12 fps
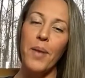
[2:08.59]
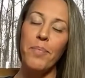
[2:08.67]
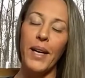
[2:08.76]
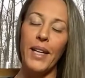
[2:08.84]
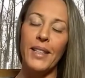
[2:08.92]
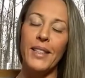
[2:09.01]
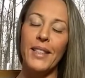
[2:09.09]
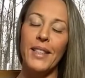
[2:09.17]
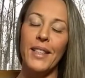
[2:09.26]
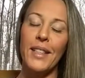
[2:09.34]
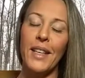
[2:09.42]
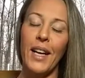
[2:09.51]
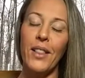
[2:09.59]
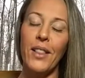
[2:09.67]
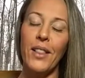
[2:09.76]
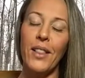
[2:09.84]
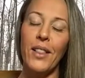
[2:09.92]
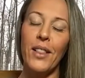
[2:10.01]
But I
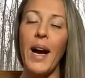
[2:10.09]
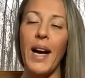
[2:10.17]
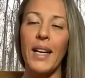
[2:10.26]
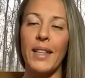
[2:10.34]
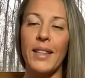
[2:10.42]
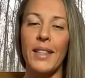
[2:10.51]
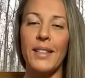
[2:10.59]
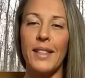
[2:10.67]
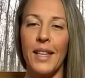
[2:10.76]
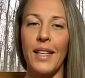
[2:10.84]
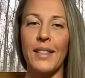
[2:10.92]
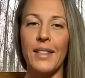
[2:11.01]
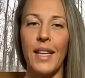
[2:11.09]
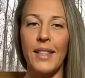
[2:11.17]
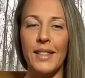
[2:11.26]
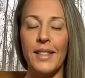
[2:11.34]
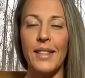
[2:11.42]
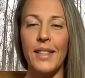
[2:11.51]
look back at these things and I
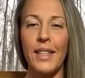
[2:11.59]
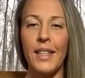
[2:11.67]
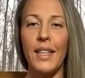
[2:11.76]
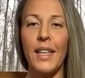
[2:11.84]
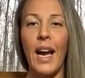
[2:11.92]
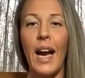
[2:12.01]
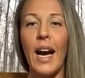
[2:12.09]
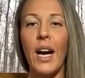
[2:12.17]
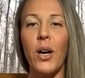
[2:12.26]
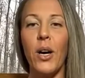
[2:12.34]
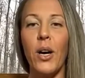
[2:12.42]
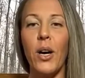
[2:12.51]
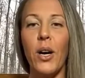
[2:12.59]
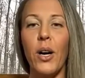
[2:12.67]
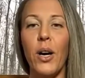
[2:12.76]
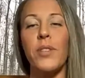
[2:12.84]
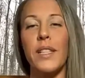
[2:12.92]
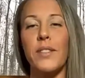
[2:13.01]
see how the
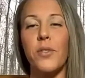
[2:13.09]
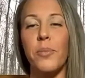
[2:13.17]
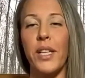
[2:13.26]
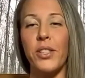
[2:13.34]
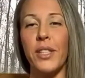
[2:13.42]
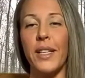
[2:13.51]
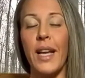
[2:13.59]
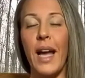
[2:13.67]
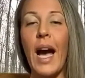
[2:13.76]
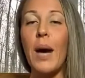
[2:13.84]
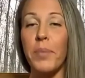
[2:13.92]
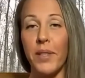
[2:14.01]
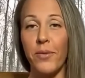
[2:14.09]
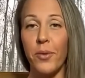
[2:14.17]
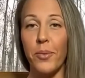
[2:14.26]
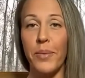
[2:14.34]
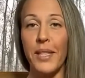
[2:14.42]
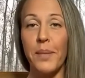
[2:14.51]
transformation happened for
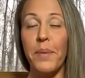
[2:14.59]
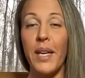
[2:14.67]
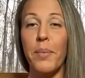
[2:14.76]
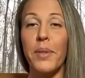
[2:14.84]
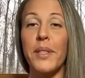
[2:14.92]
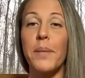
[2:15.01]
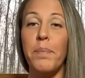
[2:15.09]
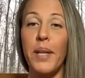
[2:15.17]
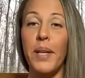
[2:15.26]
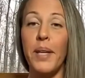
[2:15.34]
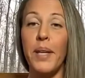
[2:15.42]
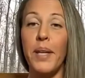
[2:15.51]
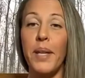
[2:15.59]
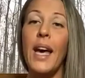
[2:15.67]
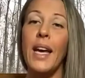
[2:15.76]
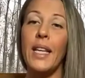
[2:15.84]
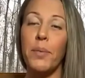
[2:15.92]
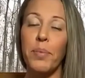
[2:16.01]
me to be able to be
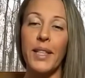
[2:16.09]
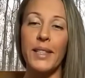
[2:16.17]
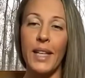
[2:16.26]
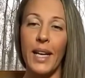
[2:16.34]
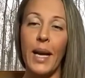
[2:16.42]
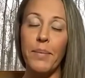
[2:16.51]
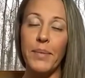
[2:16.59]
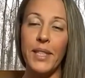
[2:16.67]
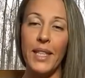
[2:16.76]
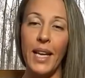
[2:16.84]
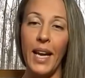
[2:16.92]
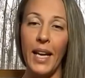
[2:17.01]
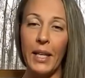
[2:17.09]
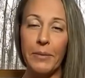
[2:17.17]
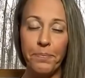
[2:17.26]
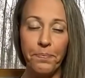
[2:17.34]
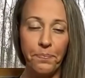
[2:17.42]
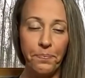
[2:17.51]
in the place that I am today.